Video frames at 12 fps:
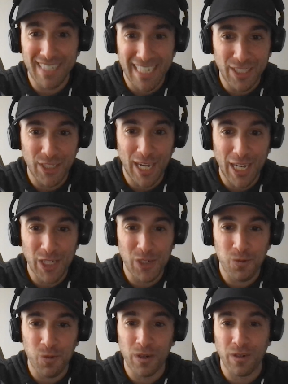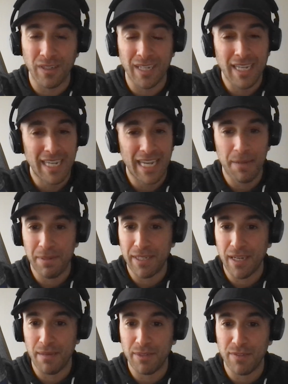the education world, it
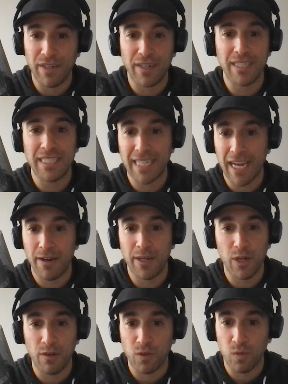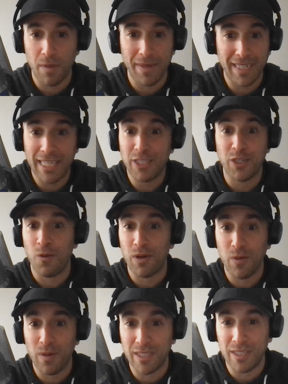becomes very scary and overwhelming, and they don't
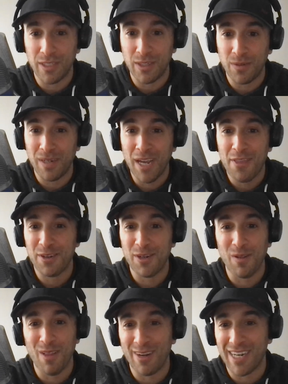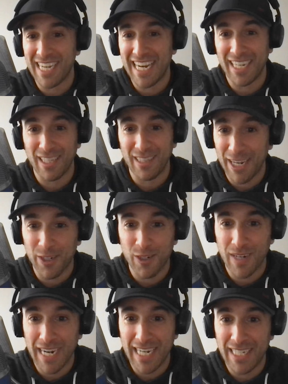know what to do. They're no longer getting a letter
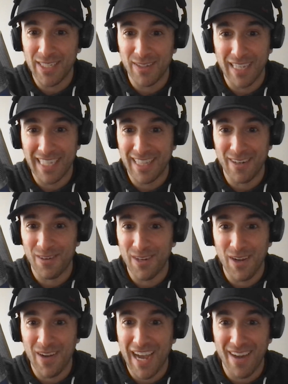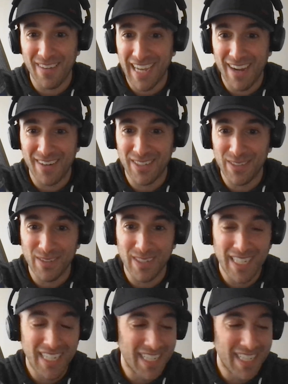grade. So like, they don't know how to